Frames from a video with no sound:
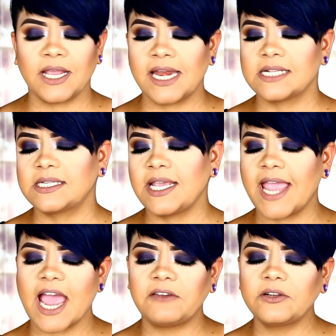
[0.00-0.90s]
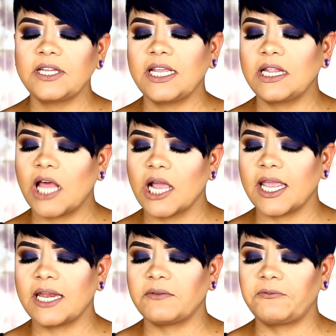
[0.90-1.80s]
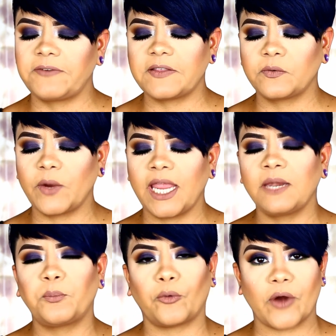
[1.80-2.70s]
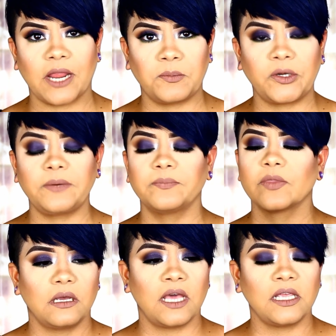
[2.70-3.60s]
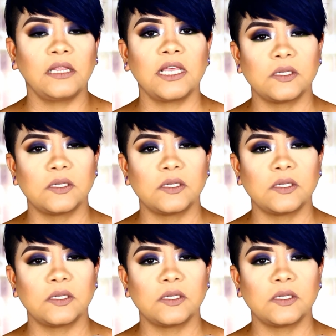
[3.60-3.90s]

it is the Kat Von D Lock-It Featherweight Primer. I think